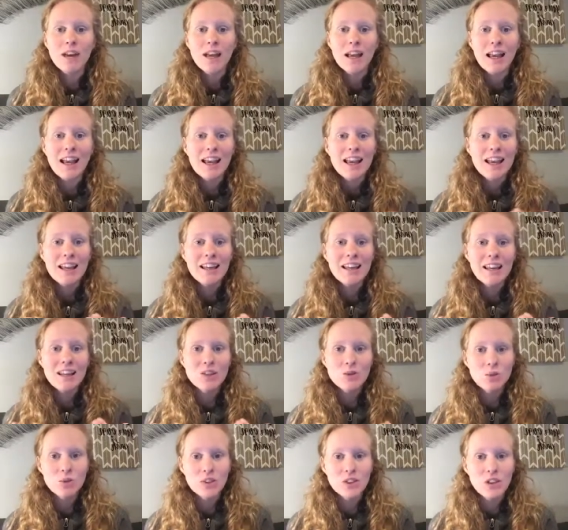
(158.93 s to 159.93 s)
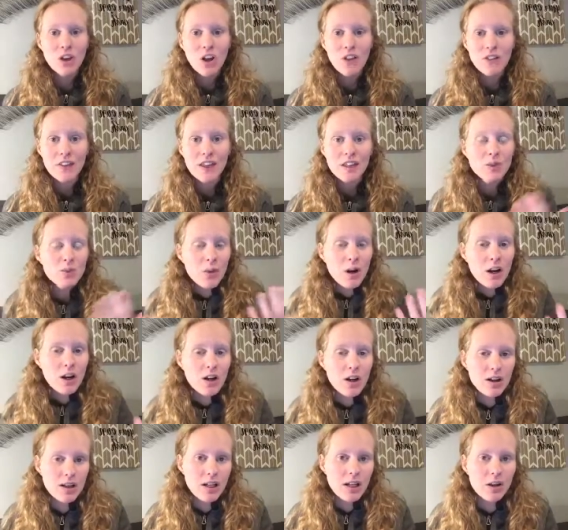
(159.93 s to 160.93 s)
as a result, that's why you're
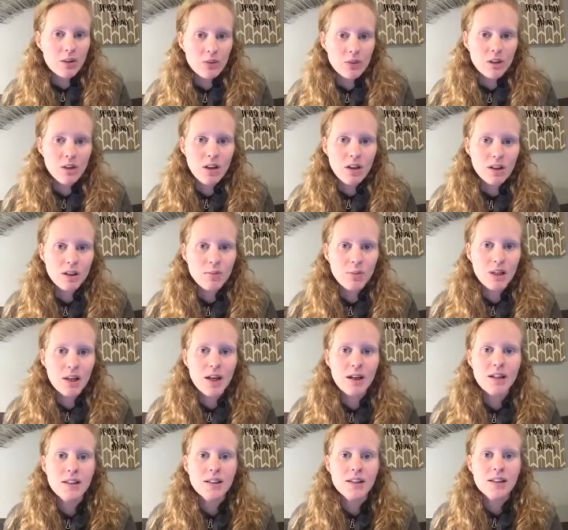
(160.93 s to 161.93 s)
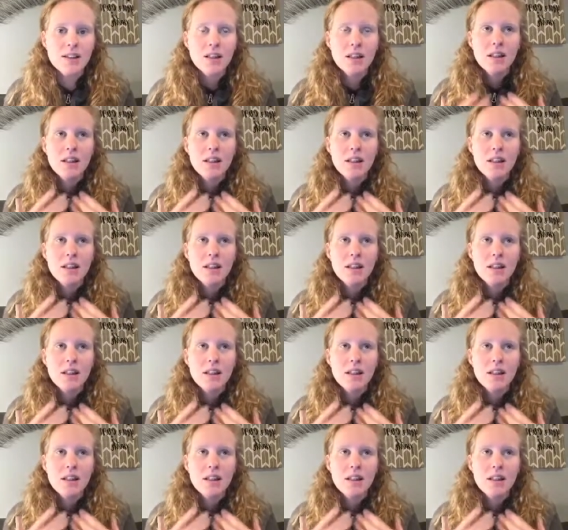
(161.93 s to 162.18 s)
not getting results, because